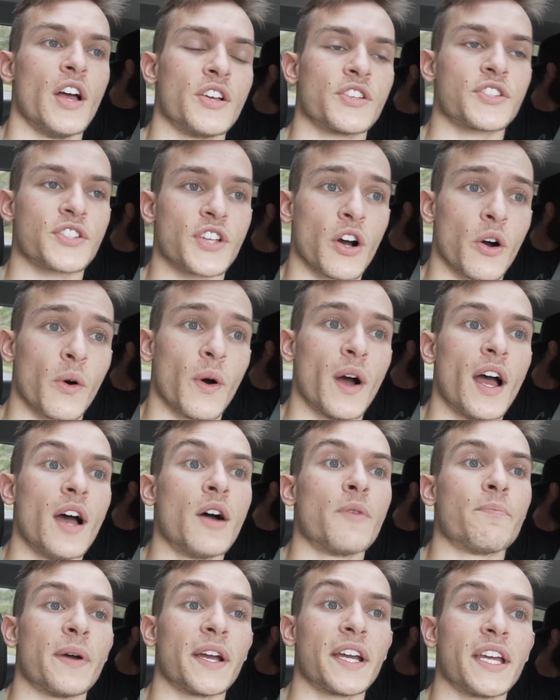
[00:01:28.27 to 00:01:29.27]
So
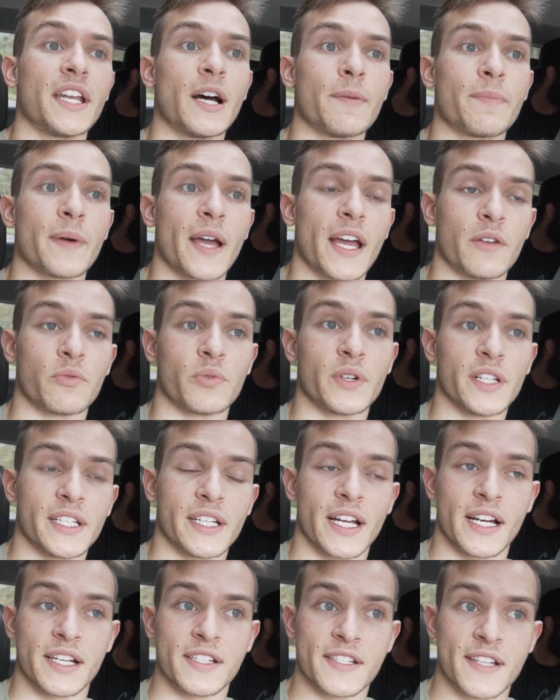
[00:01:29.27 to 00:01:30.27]
picking up a really
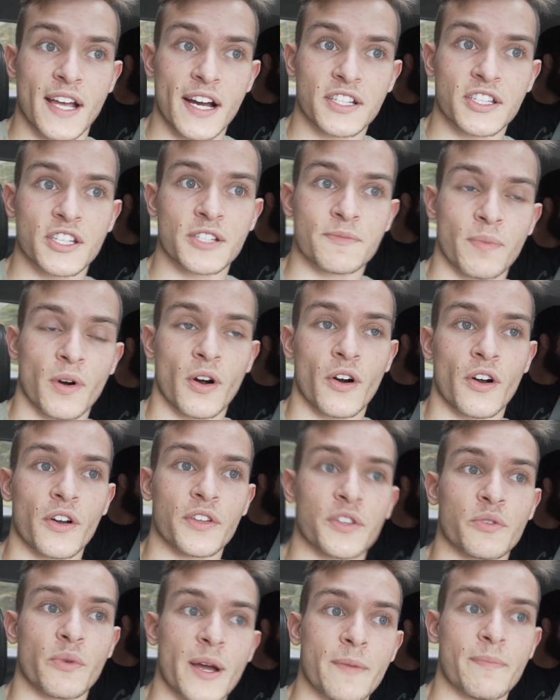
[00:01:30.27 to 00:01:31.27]
nice Texas bar on
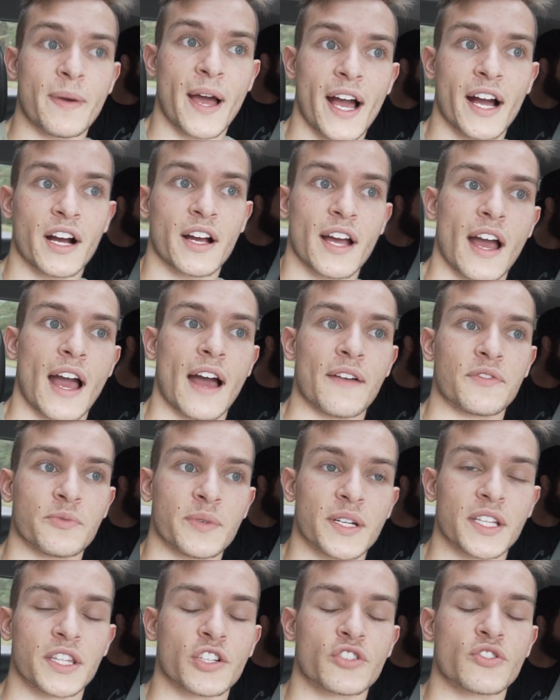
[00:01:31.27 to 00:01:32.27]
the way back after we
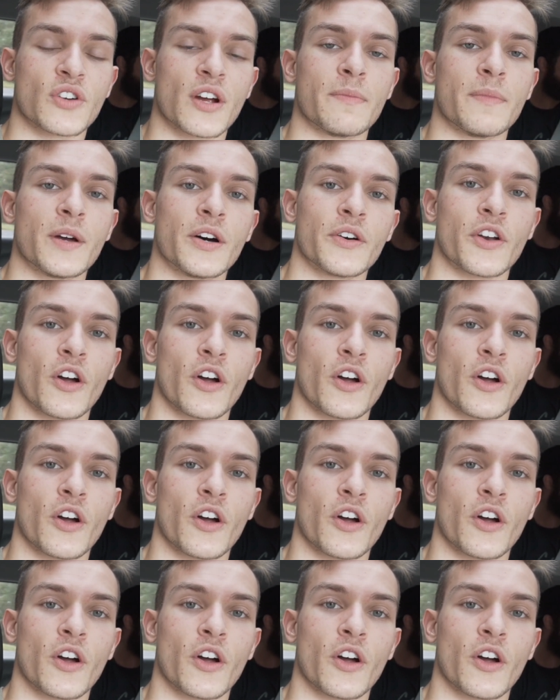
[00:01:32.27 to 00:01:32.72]
get the treadmill,